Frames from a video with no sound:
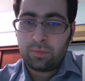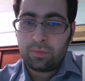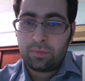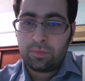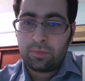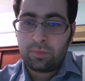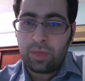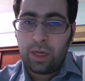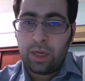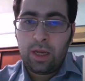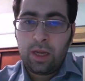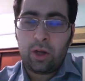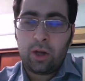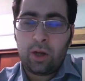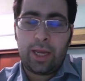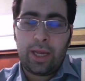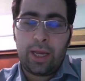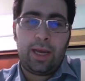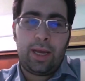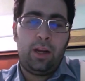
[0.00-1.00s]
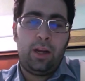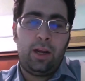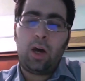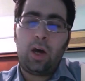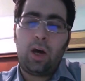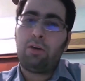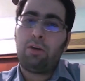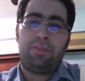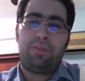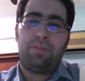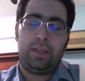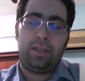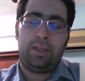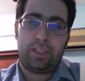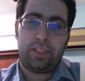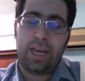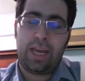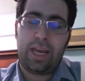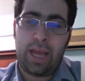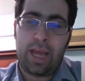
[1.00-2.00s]
Okay, a lot of things can
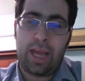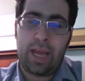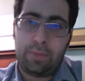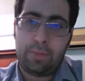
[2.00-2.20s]
happen.